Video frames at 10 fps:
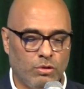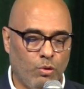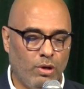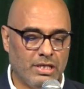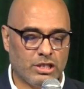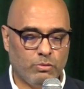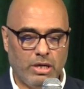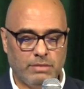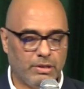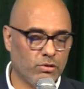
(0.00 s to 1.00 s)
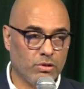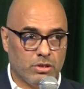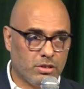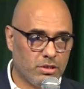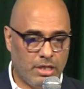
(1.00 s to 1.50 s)
go elsewhere
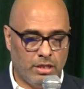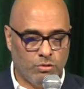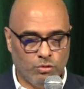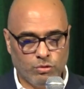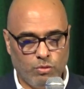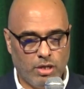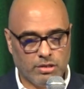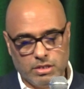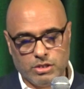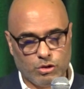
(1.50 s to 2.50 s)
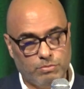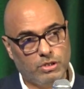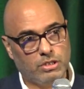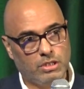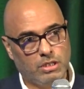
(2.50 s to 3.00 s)
because they don't want this
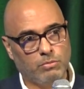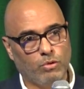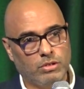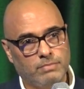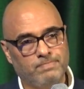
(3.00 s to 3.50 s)
community anymore.